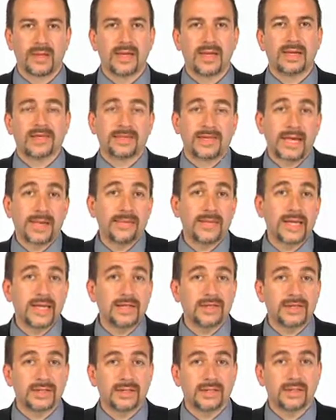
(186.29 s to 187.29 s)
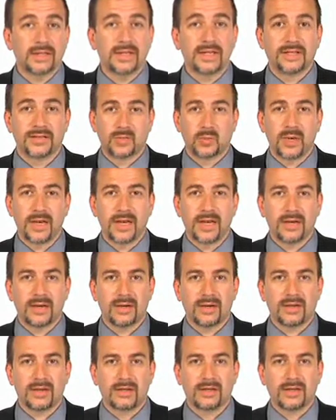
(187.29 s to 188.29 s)
Examination is
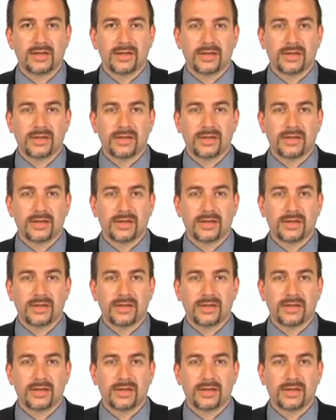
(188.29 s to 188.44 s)
where